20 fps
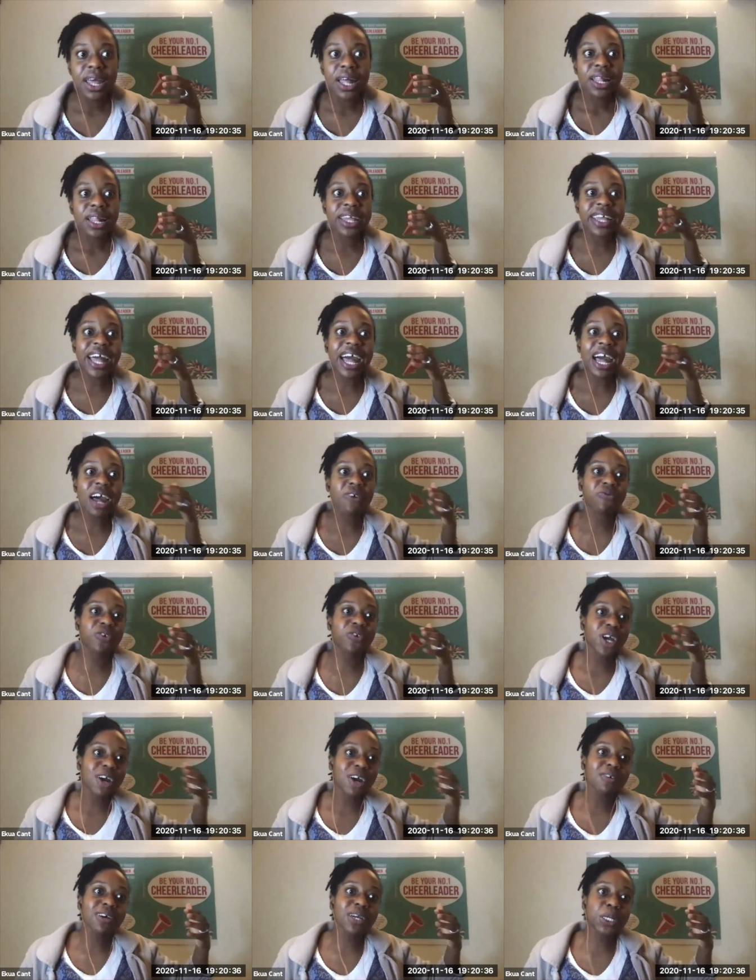like have the
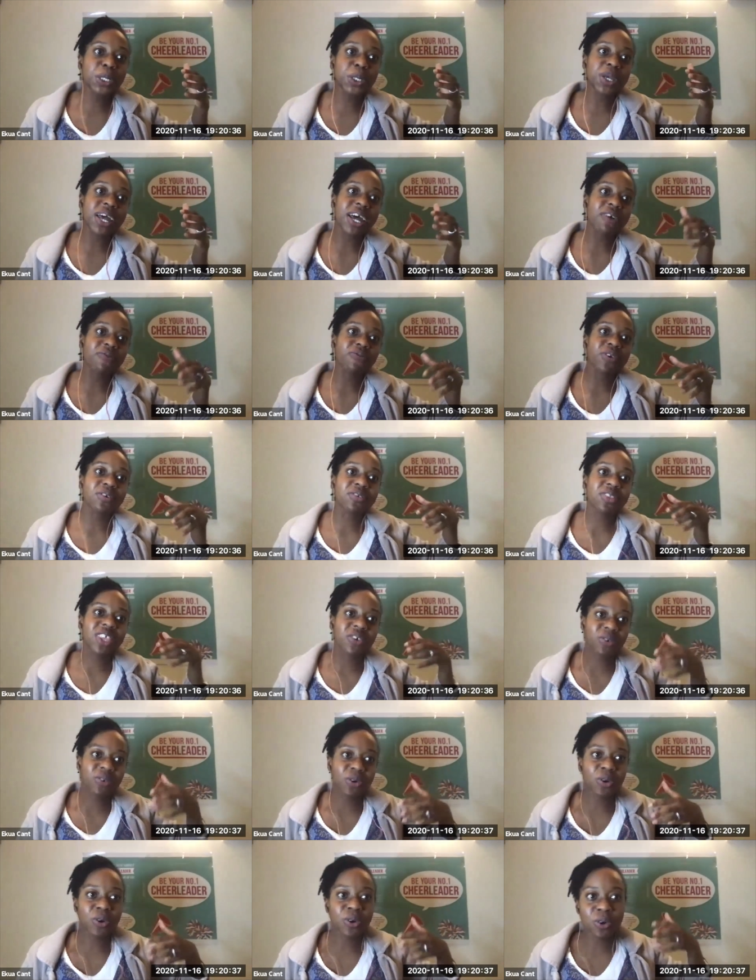courage to have those
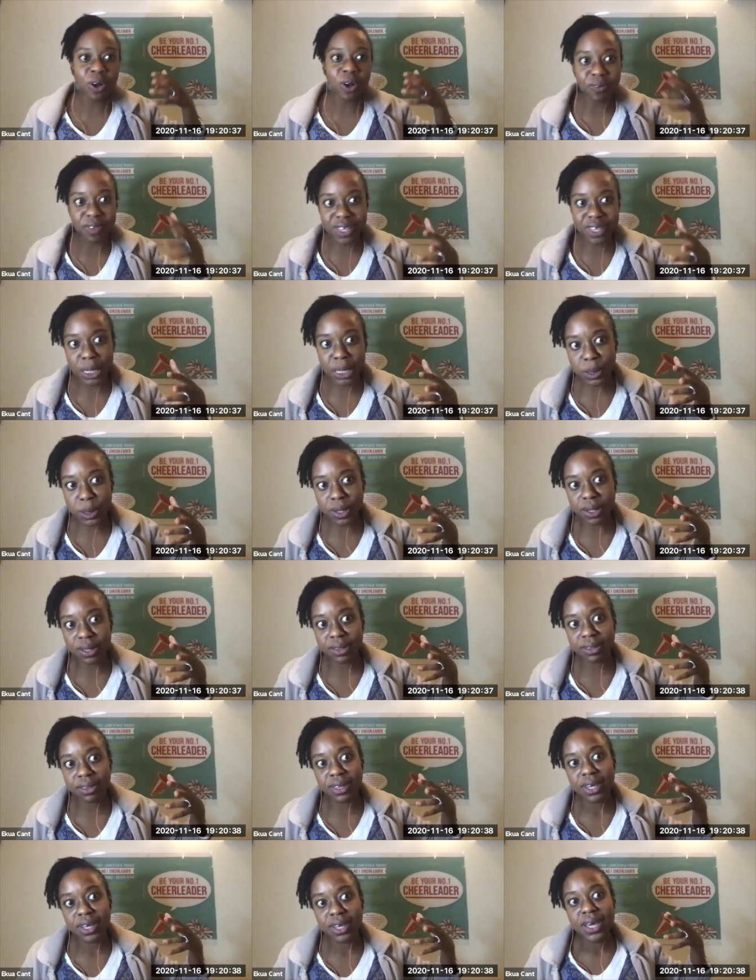difficult conversations